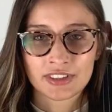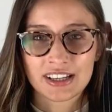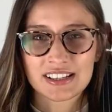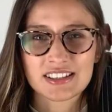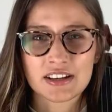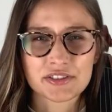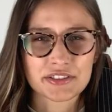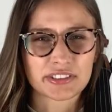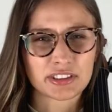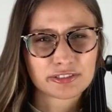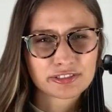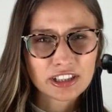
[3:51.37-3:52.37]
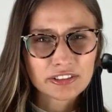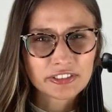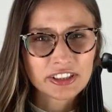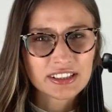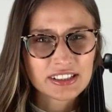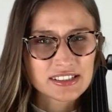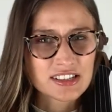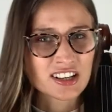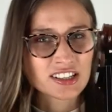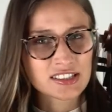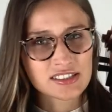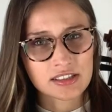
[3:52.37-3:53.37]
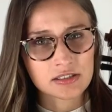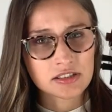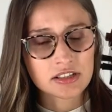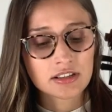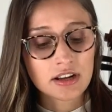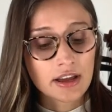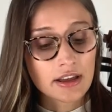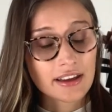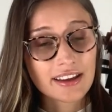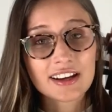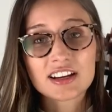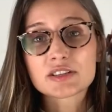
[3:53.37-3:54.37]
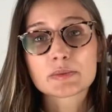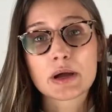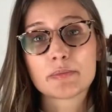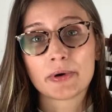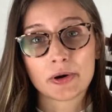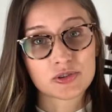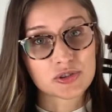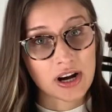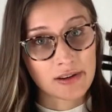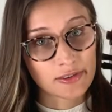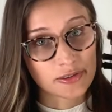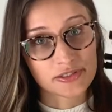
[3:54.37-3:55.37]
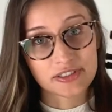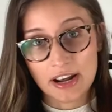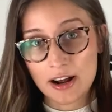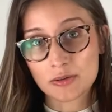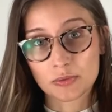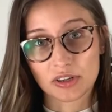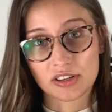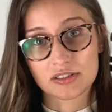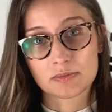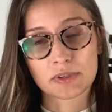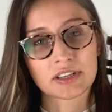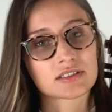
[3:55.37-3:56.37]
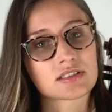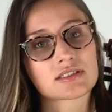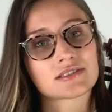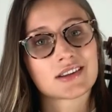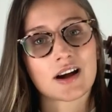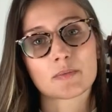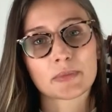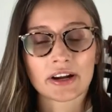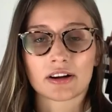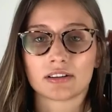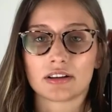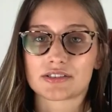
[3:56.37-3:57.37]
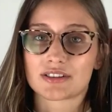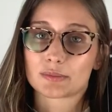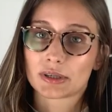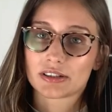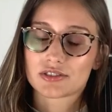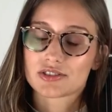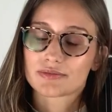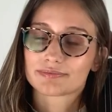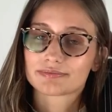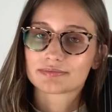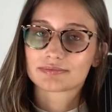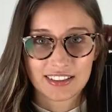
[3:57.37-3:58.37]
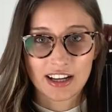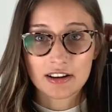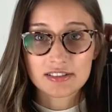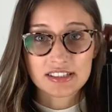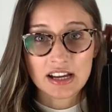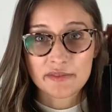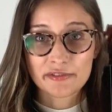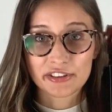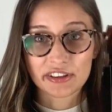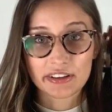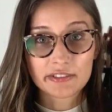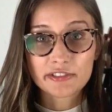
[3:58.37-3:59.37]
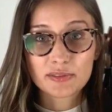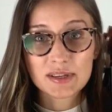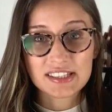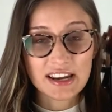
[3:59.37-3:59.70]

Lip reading: It sounds a little fluffy, it's not consistent, and my bow travels downwards because it's not parallel to the bridge. Now it's time for the infamous